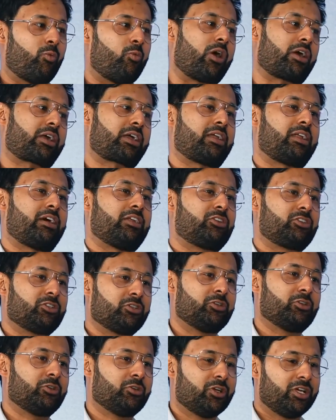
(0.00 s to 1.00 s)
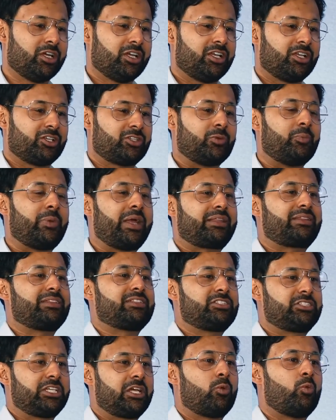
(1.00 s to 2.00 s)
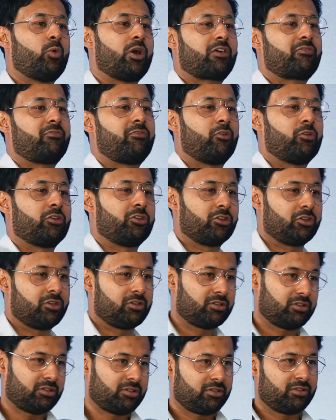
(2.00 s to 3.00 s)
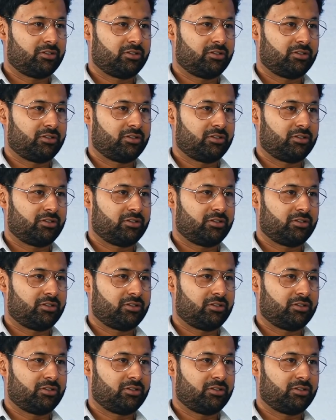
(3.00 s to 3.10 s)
What can I do to make this deal work for you?